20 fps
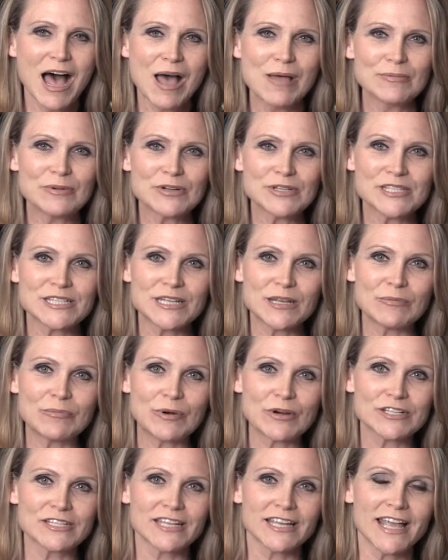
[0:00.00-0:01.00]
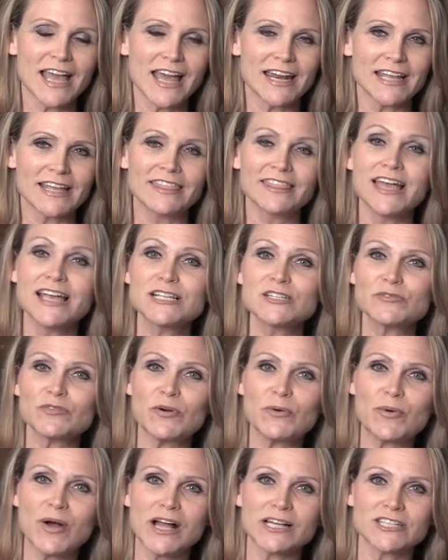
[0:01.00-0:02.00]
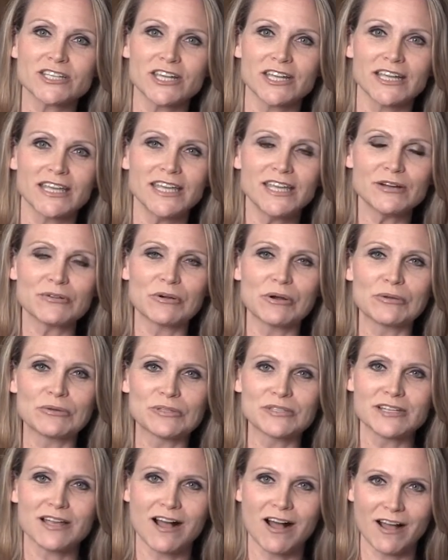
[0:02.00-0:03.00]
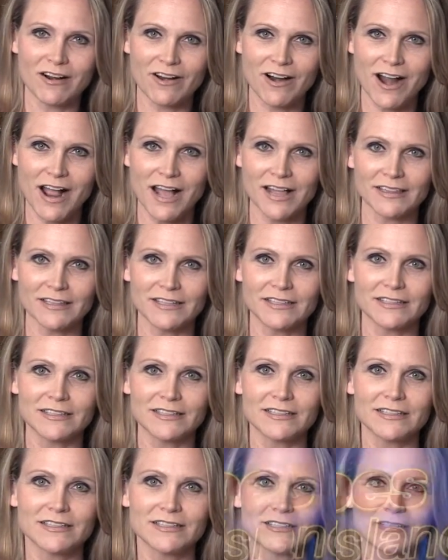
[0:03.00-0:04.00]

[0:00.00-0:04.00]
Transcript: I'm Christine Persichetti. Thanks for watching Heroes on Our Island.